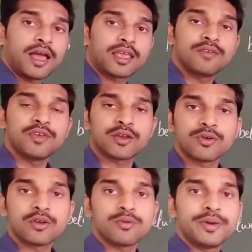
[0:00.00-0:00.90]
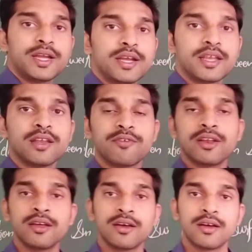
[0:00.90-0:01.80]
Again we are going to meet it in
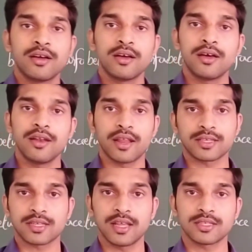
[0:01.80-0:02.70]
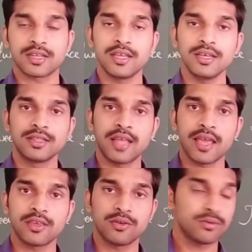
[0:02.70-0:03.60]
our next class. Clear?
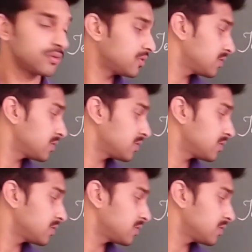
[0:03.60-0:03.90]
Thank you.